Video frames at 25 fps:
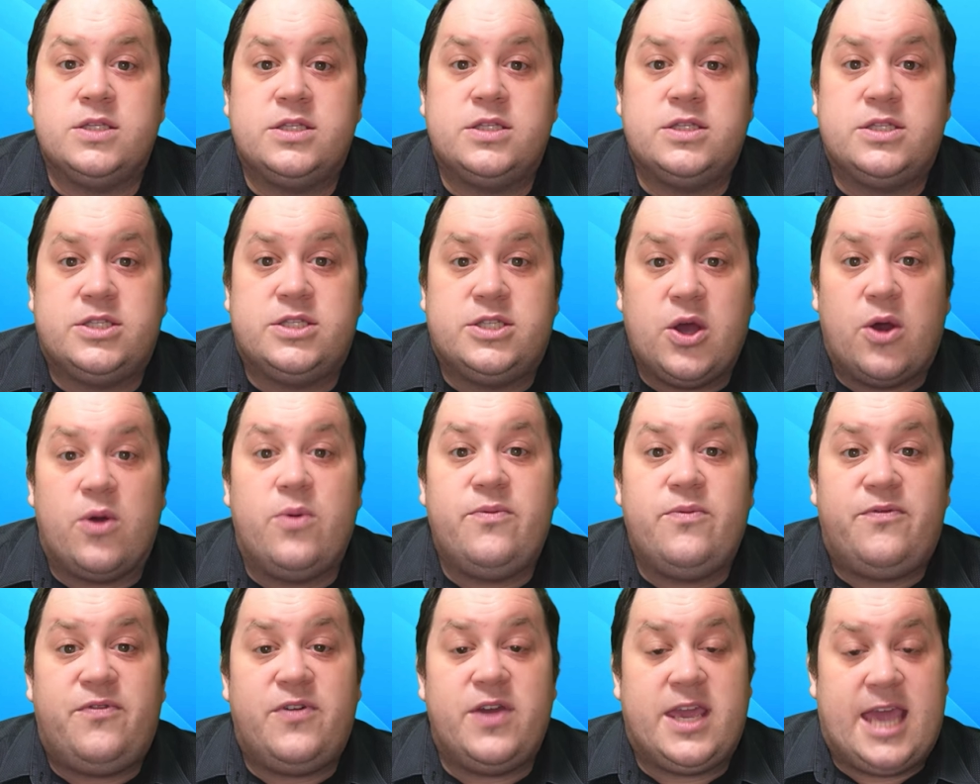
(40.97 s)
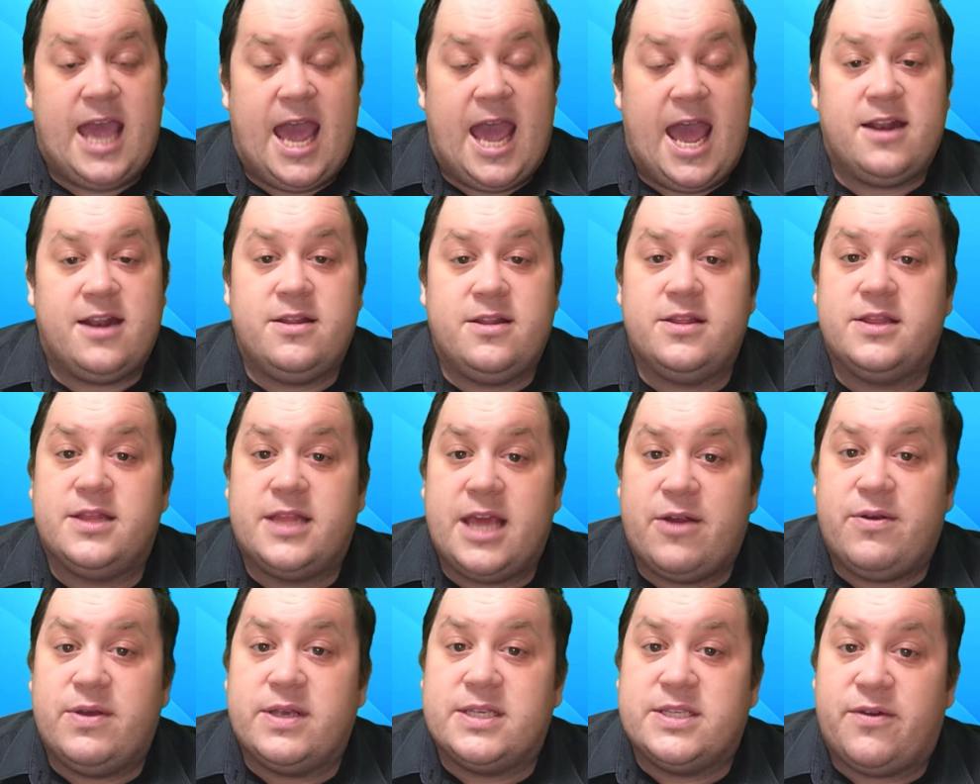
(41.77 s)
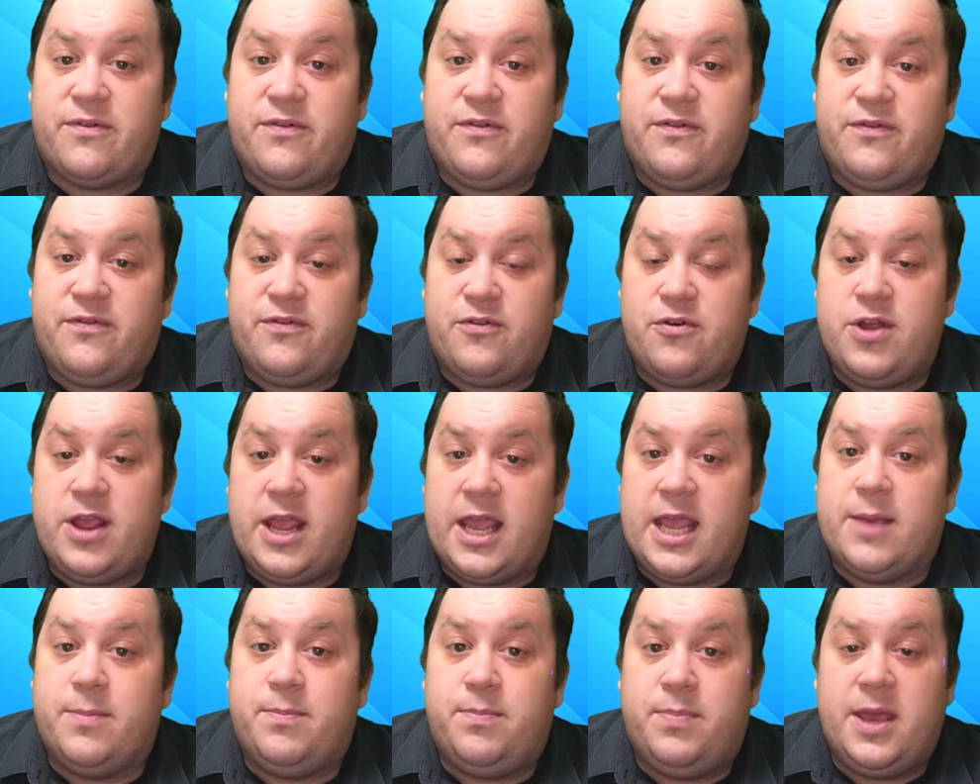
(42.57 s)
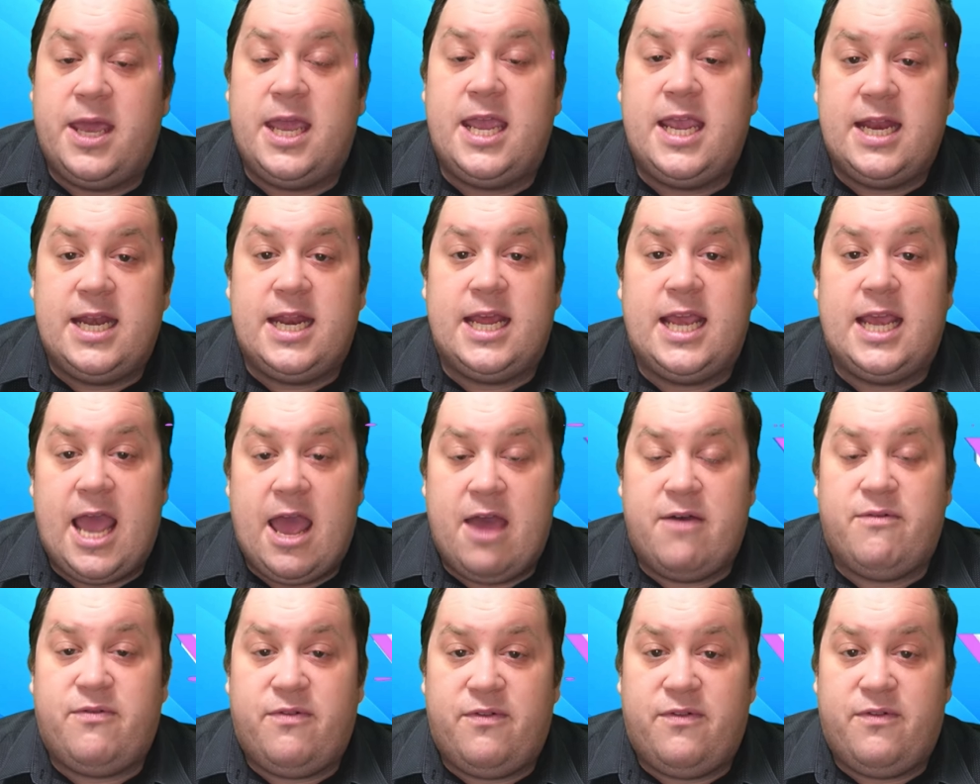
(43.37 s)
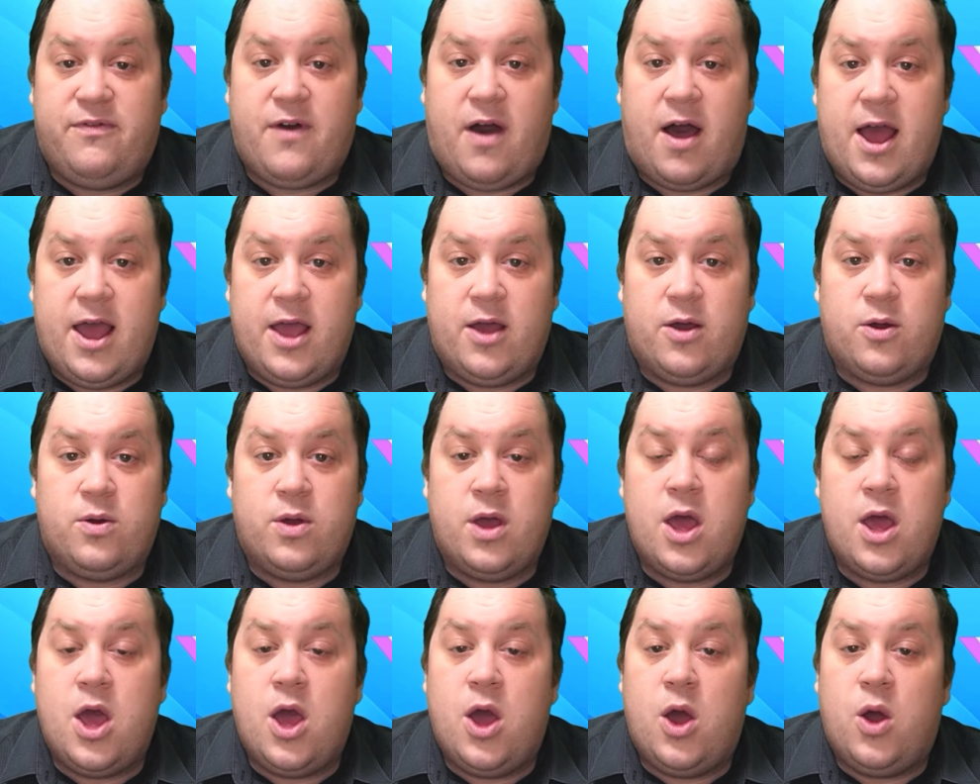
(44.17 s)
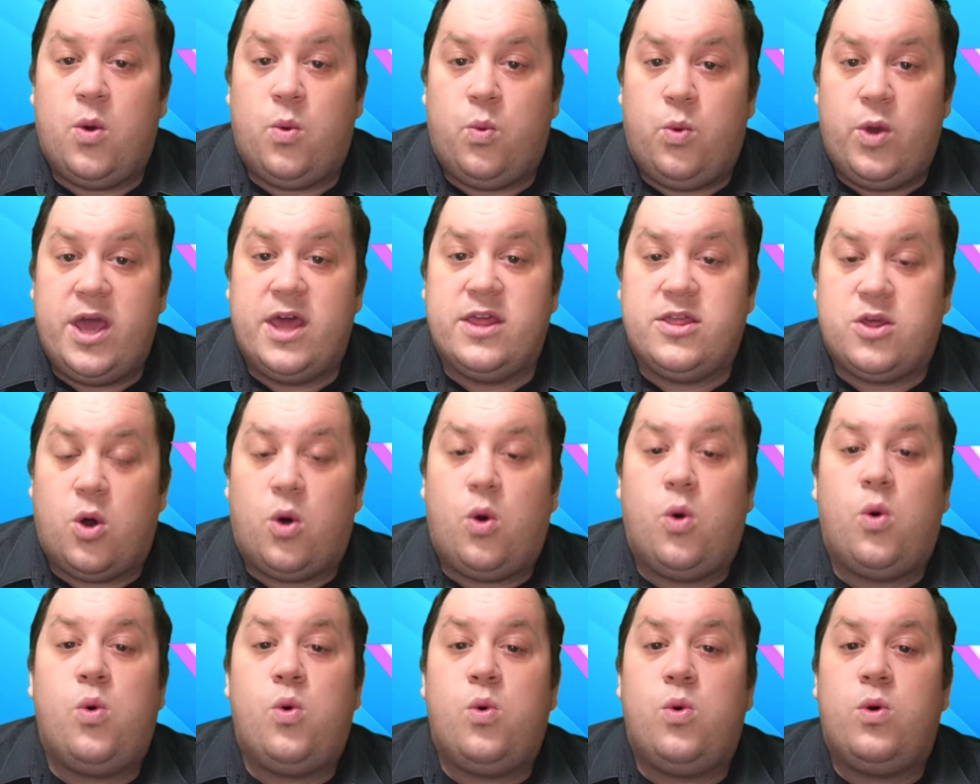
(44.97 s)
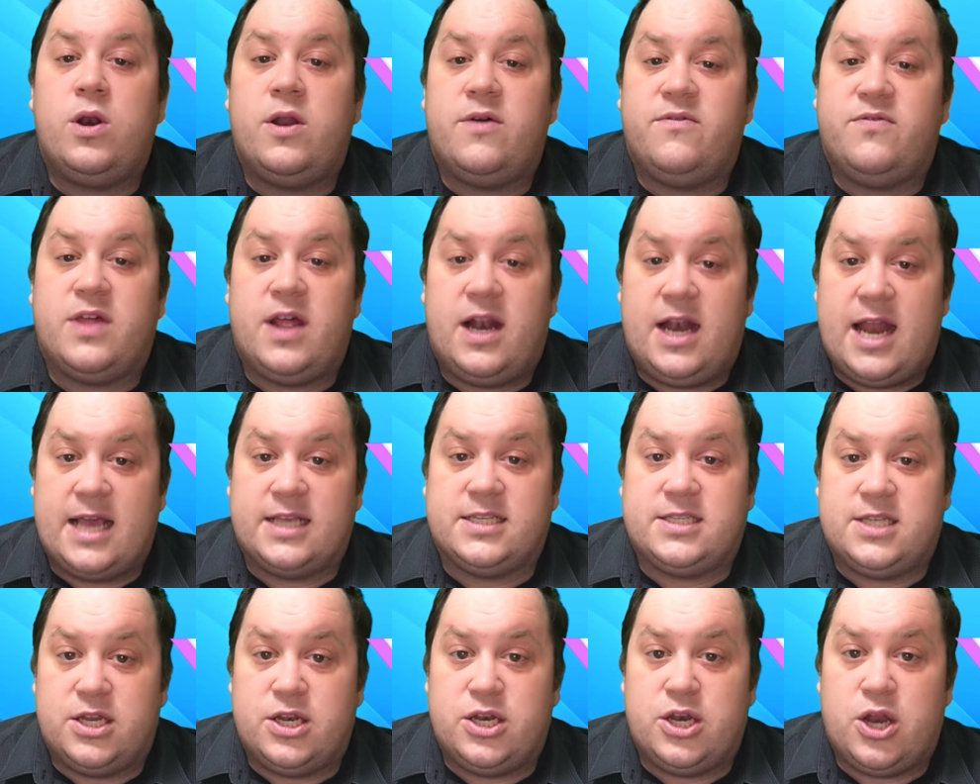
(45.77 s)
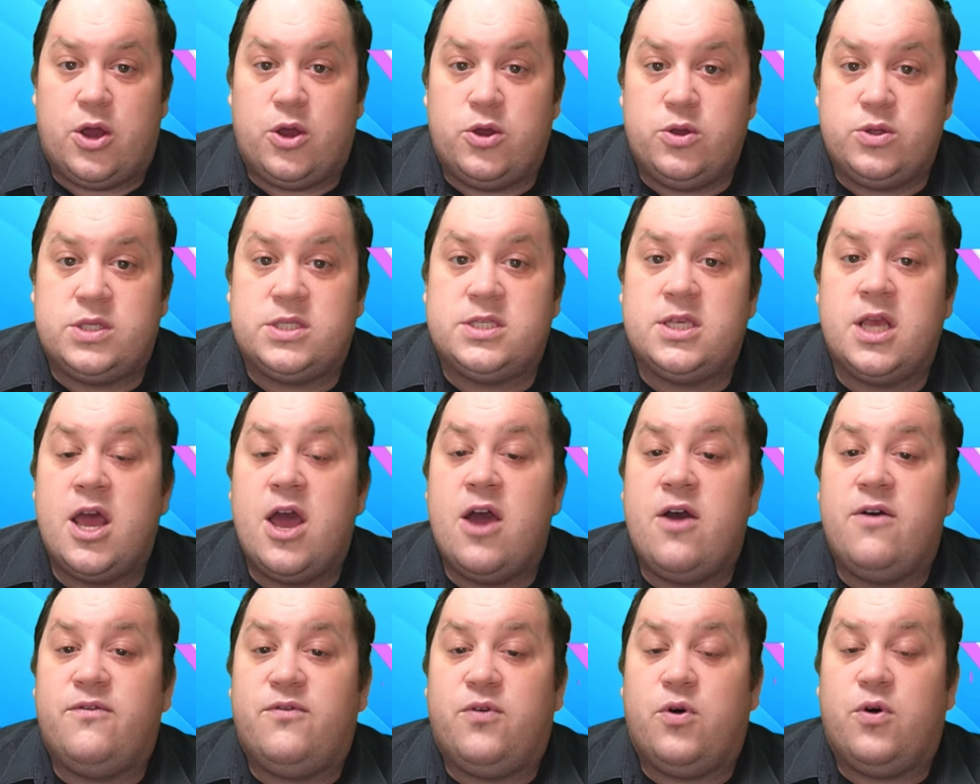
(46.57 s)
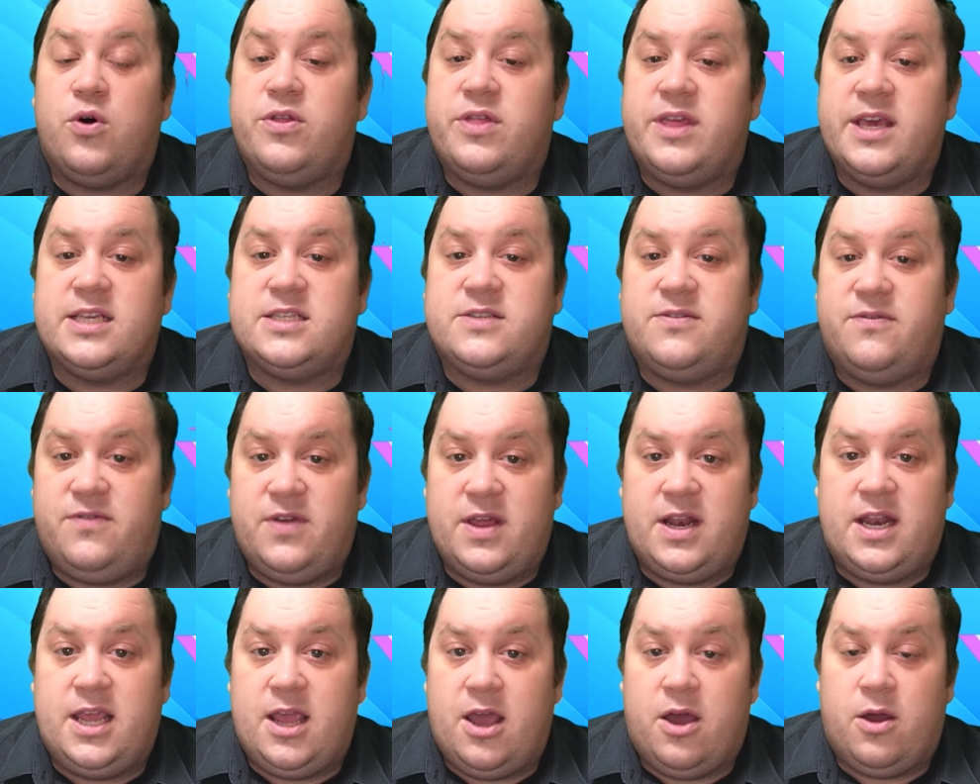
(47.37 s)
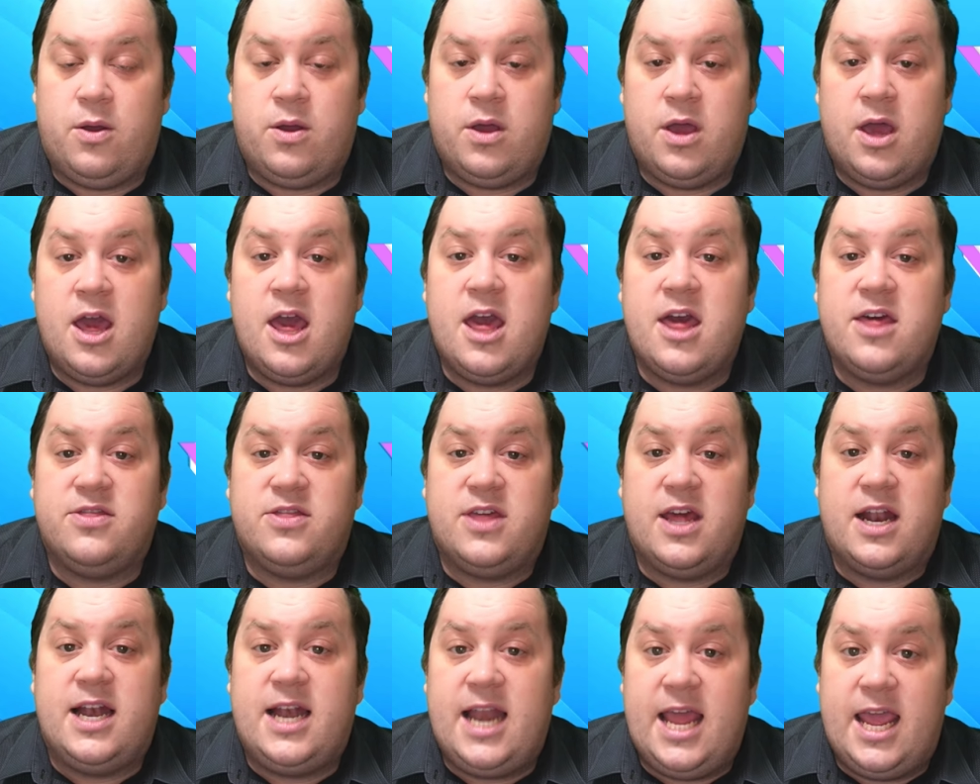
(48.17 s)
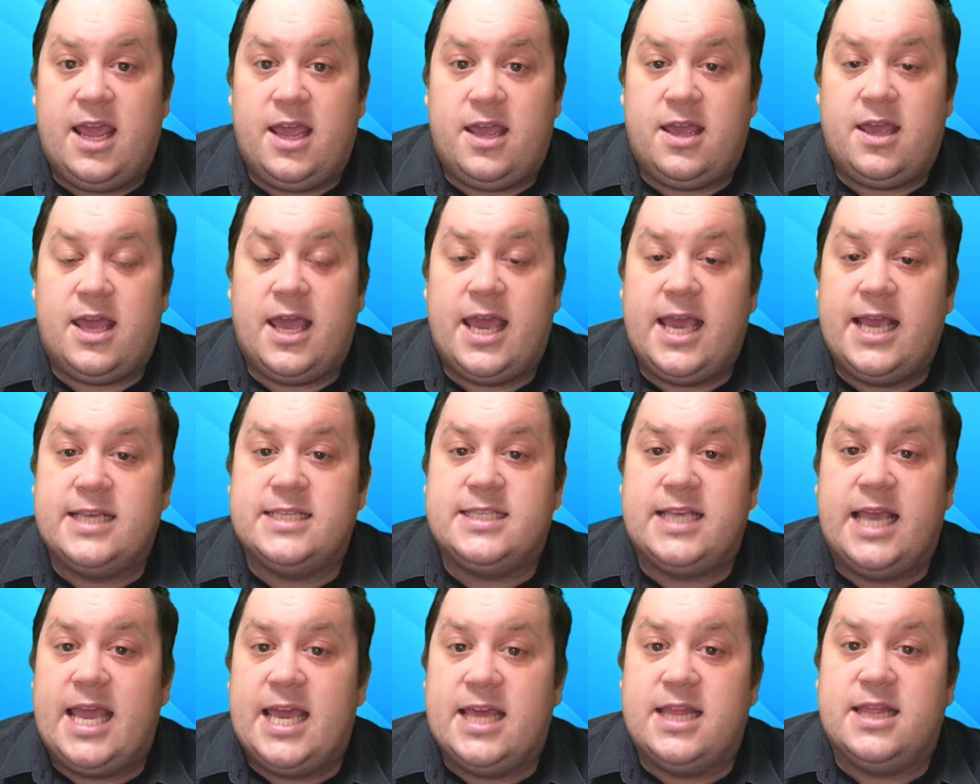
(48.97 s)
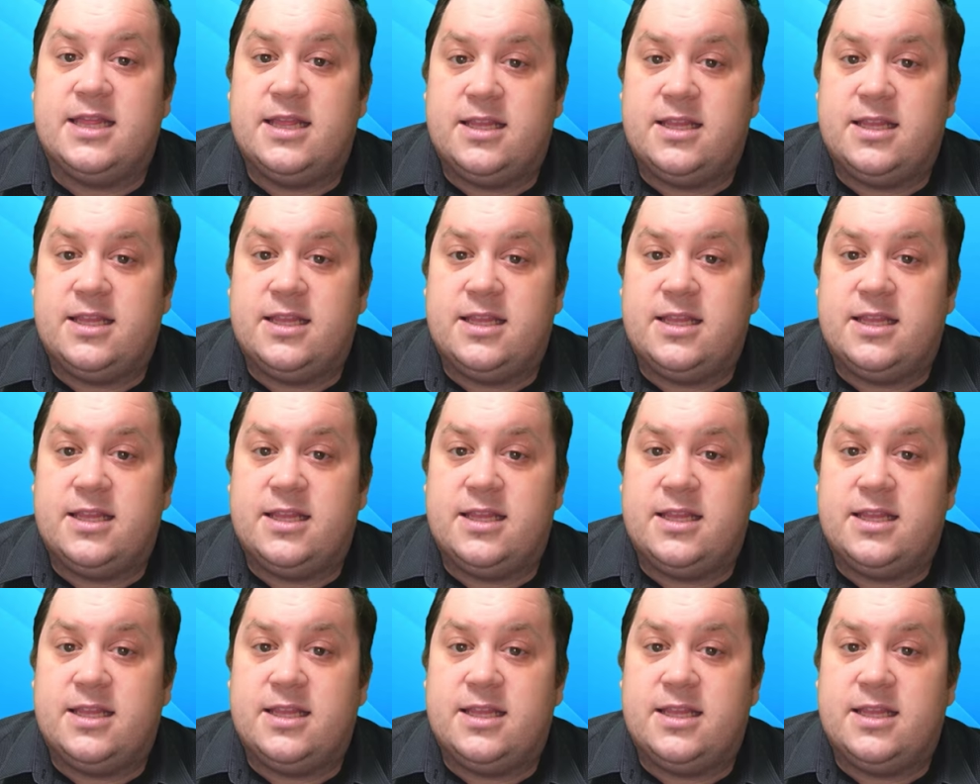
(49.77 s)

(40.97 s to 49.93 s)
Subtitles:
Don't forget, there is a free PDF file with all of the lesson notes for this video. The link is in the